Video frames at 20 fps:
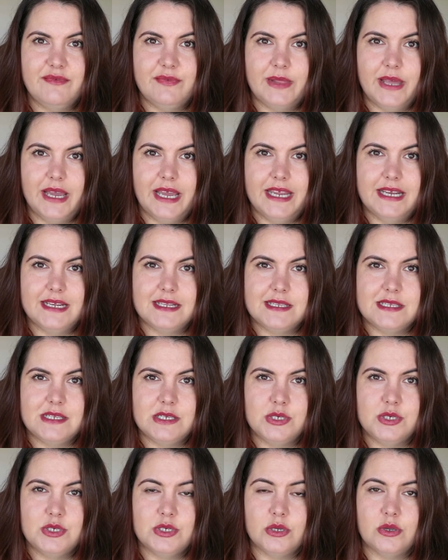
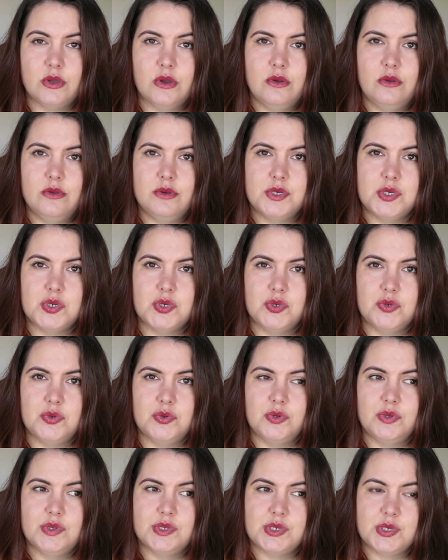flights to go
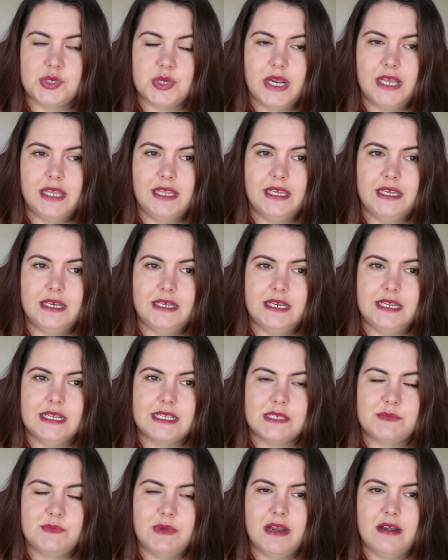to Australia
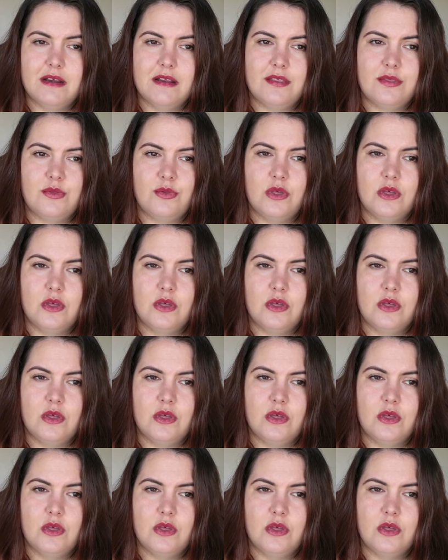next month.